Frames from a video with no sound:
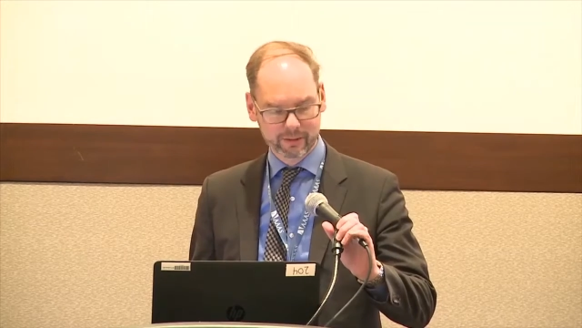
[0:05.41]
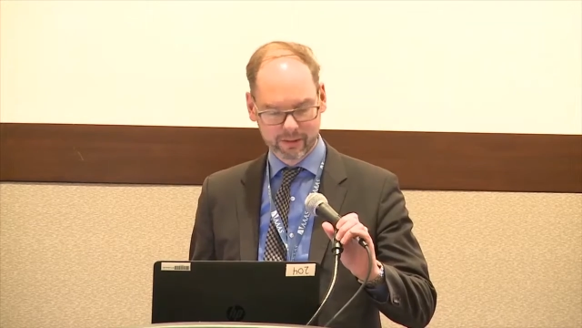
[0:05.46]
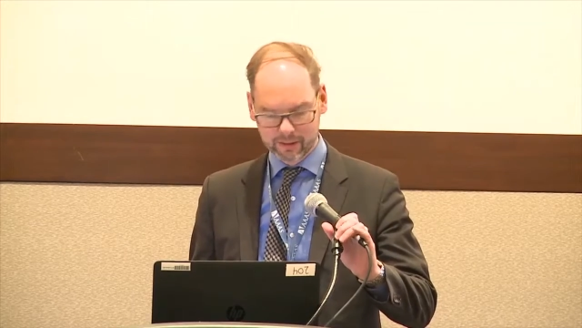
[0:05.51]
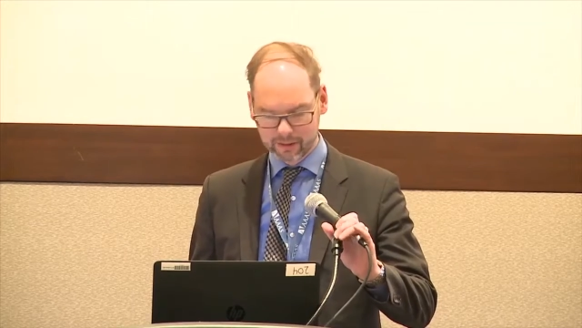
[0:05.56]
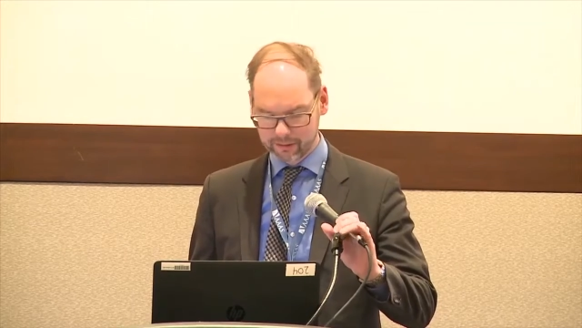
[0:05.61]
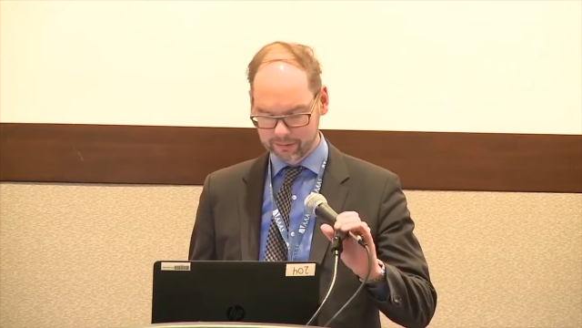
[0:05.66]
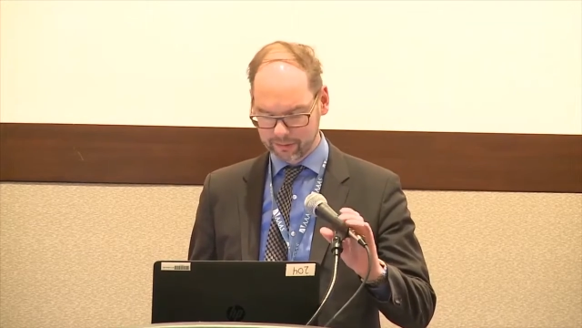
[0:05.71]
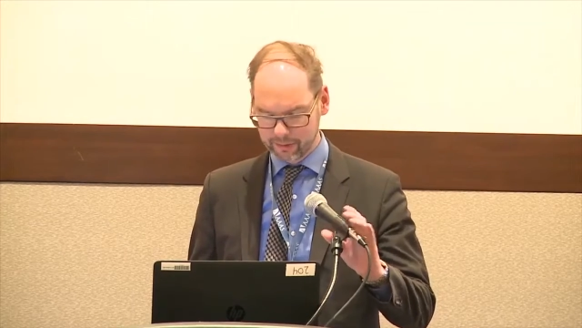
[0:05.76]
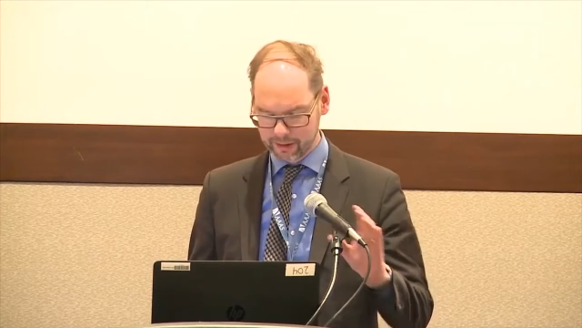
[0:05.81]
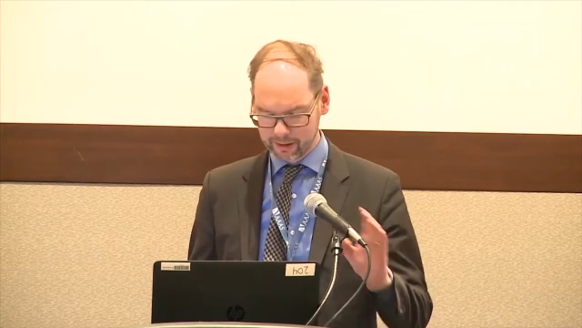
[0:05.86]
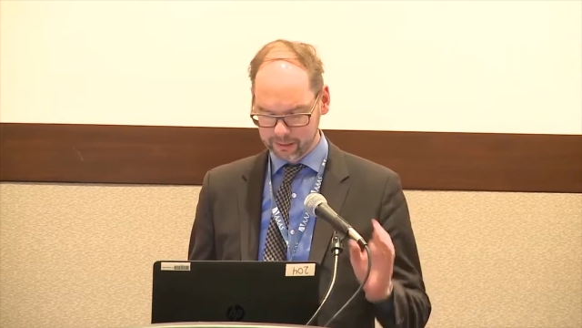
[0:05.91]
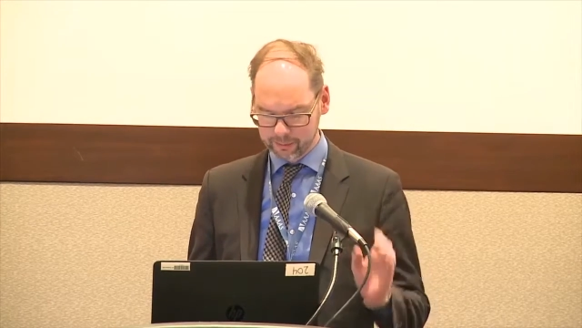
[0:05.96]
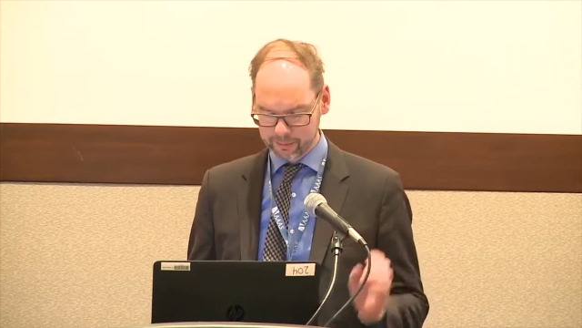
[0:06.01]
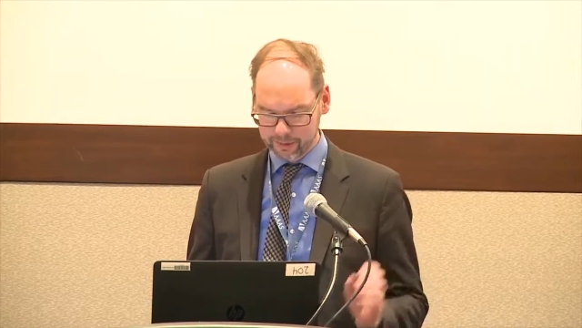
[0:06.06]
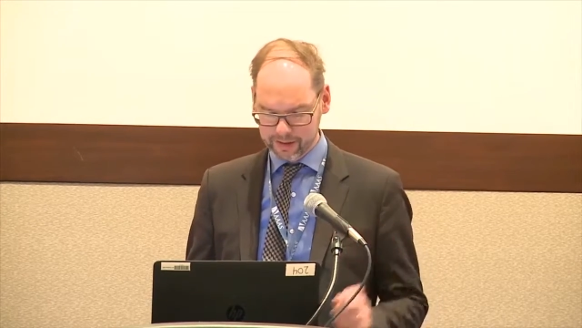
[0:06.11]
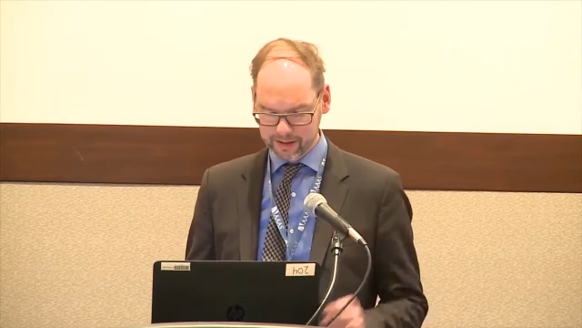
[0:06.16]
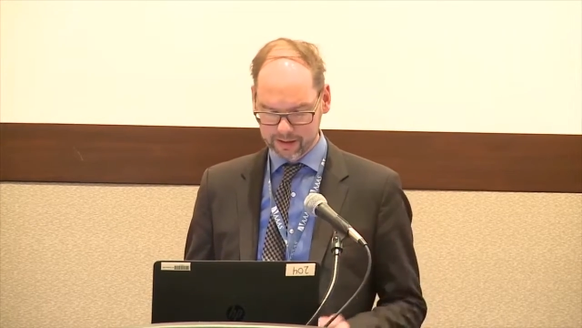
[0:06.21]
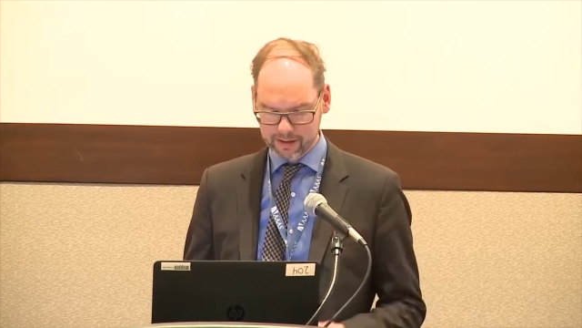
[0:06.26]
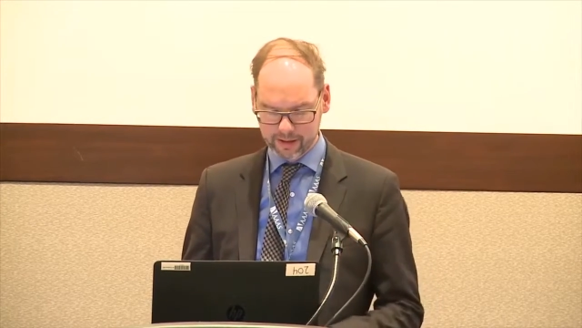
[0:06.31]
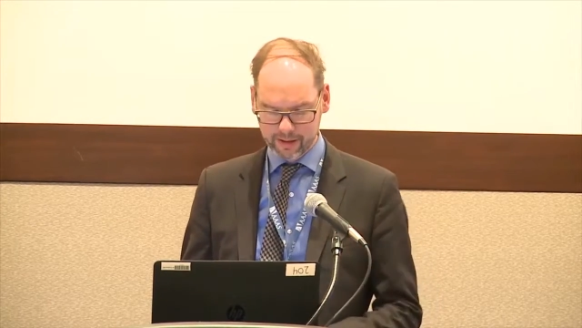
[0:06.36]
A final
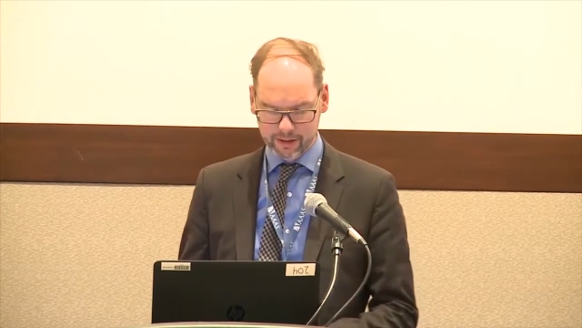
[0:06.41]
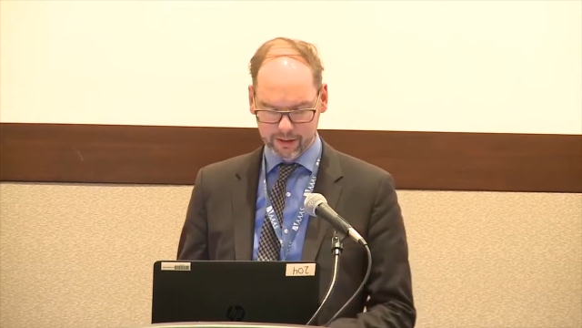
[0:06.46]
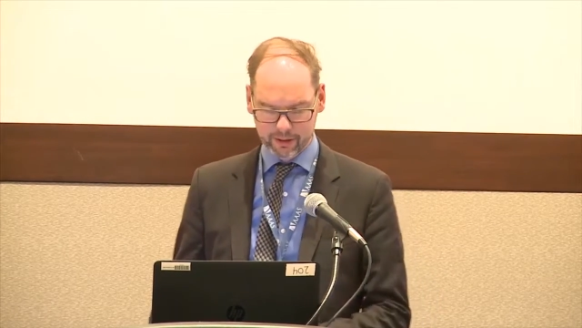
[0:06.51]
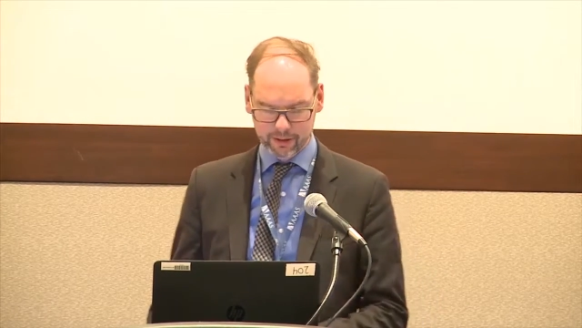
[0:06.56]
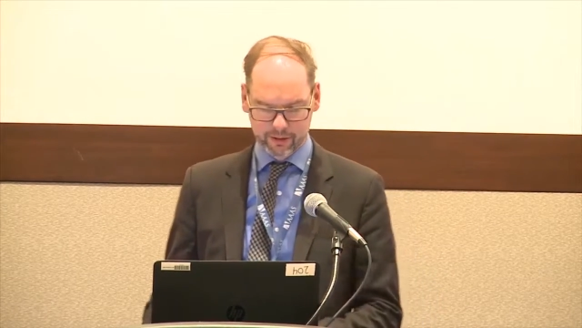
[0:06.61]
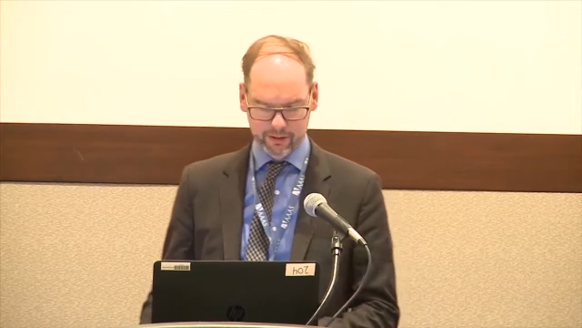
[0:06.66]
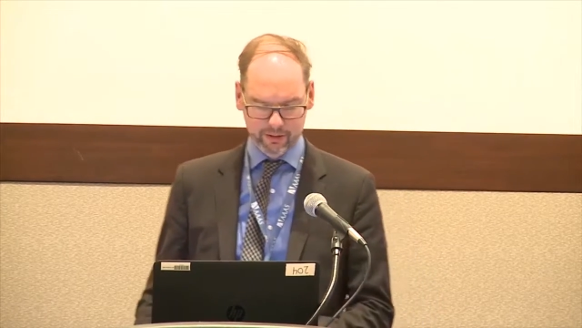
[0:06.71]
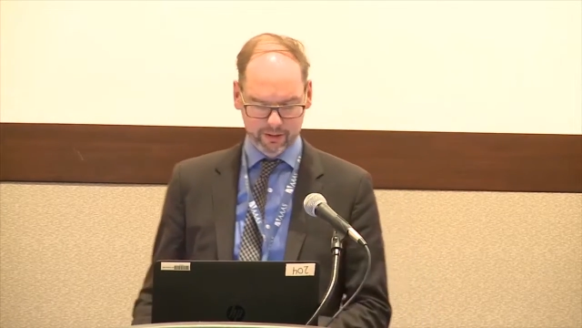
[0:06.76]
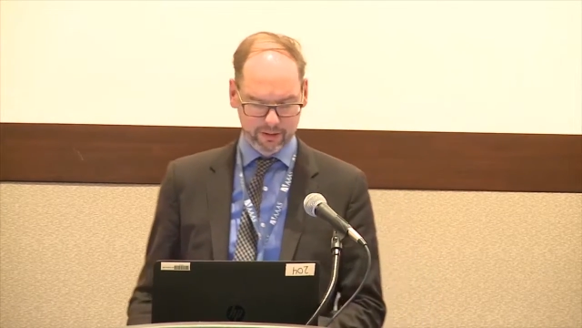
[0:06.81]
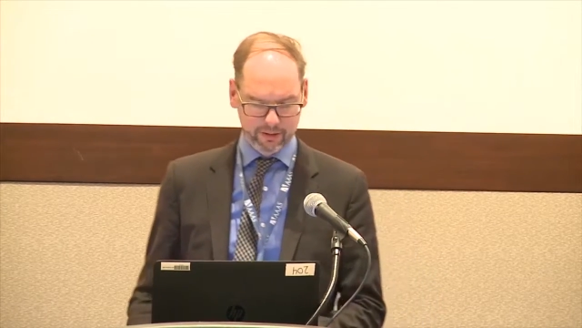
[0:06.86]
presentation,